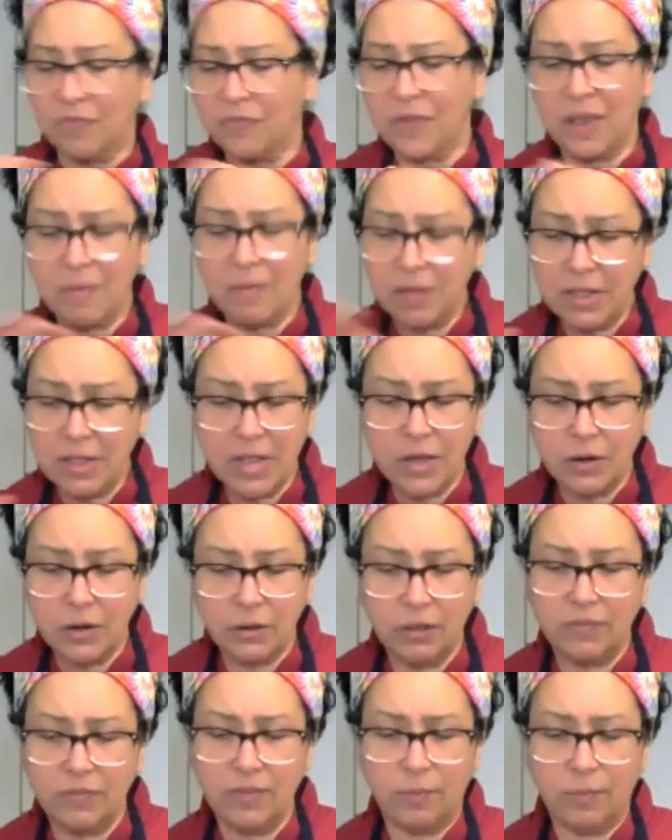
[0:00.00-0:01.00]
very
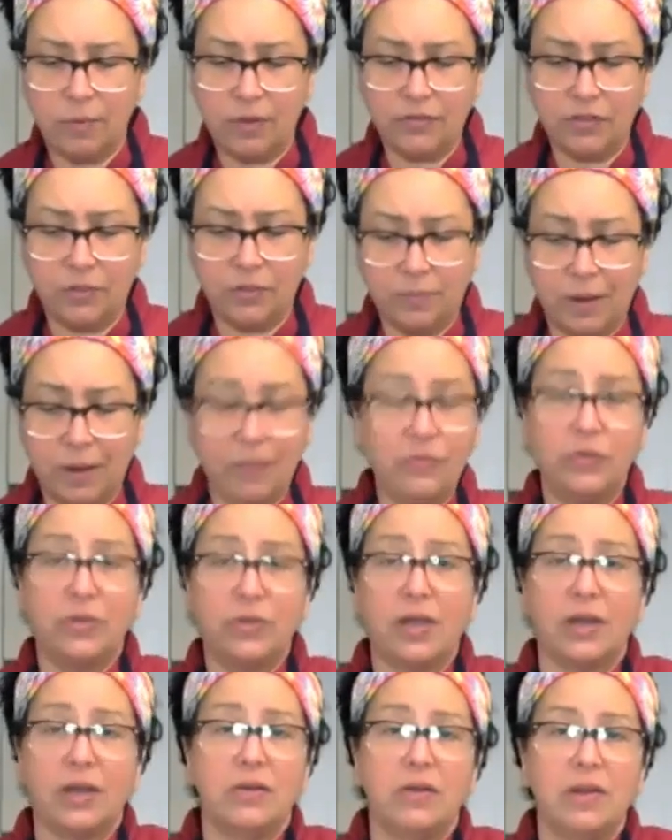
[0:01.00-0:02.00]
little of the Brussels sprouts, you
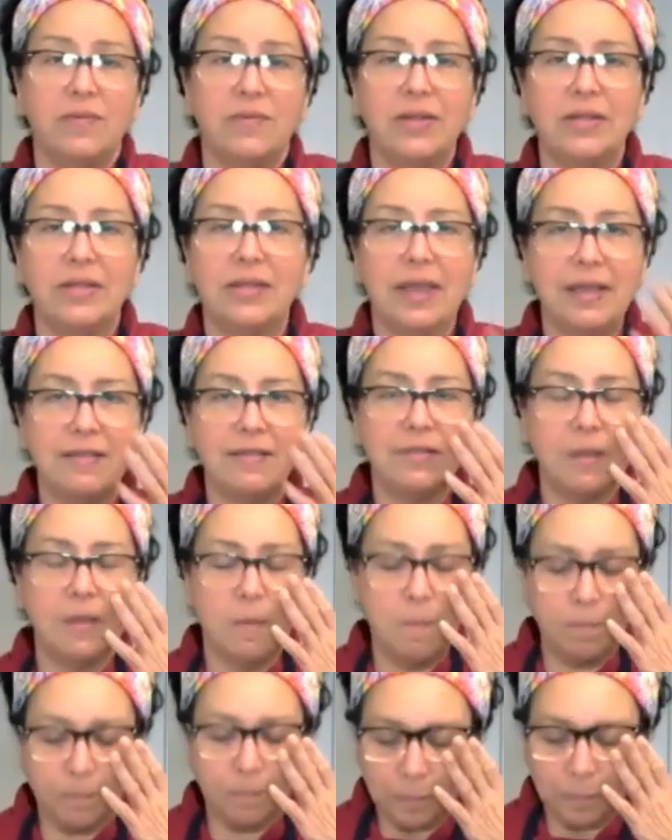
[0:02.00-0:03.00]
cannot even taste
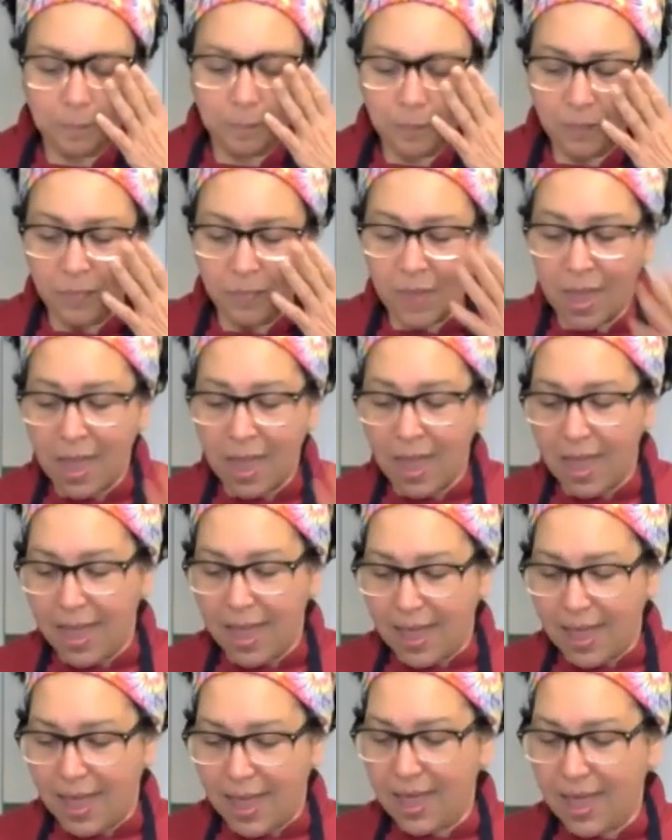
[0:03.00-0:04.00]
them,
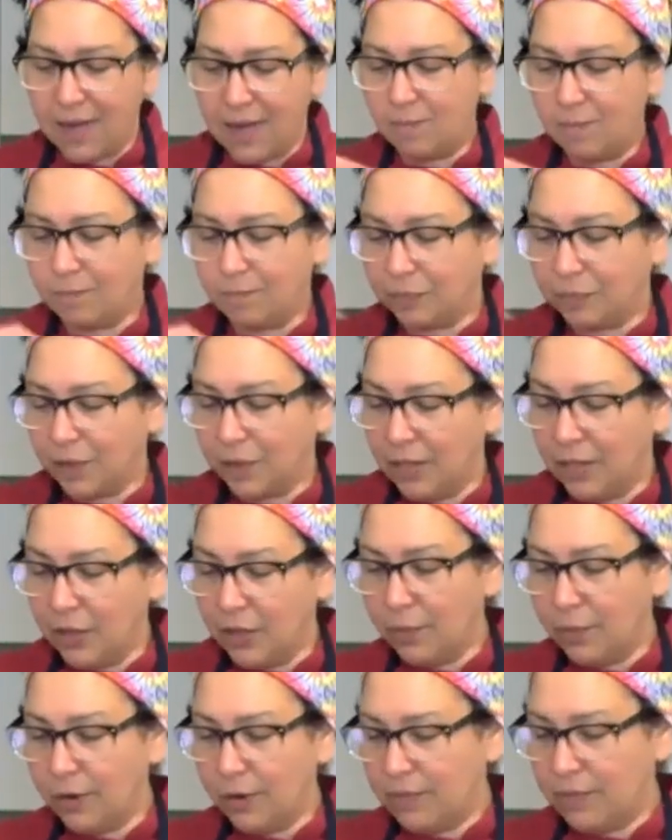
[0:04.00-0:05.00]
and a
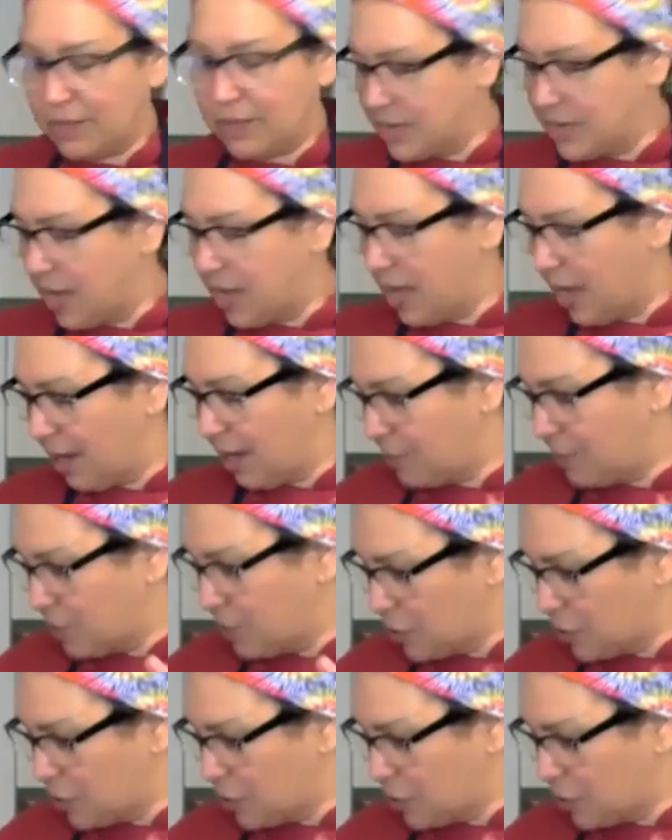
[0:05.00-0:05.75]
little bit of the thyme.